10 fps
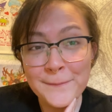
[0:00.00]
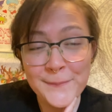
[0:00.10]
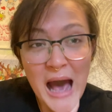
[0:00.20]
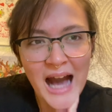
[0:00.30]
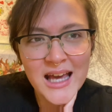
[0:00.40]

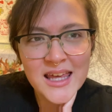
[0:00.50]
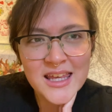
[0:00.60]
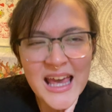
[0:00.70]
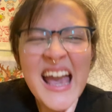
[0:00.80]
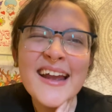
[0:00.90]
back
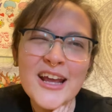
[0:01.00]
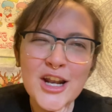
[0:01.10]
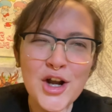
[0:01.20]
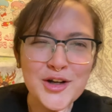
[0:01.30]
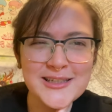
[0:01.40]
and in
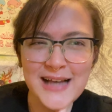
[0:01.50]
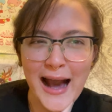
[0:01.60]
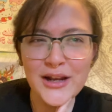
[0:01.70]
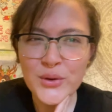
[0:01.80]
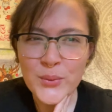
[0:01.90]
her
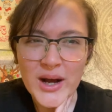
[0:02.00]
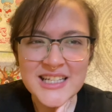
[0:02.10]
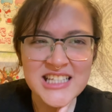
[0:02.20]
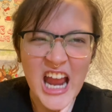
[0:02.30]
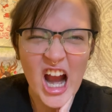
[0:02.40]
side
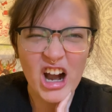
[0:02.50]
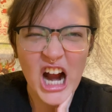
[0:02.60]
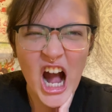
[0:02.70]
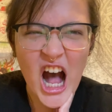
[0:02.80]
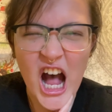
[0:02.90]
quest
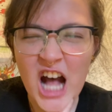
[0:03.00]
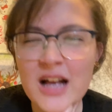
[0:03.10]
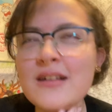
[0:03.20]
era.